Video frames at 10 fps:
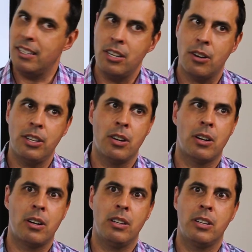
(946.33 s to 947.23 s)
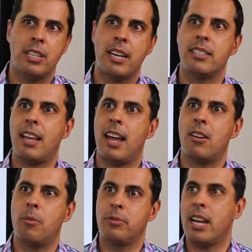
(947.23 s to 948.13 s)
your tenants
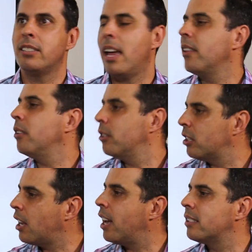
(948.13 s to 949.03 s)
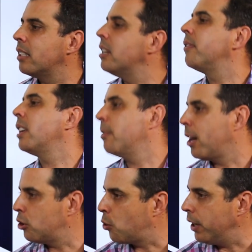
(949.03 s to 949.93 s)
had a significant
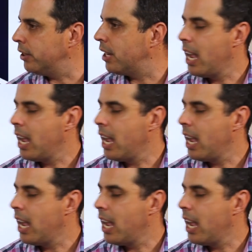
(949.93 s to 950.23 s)
amount of choice.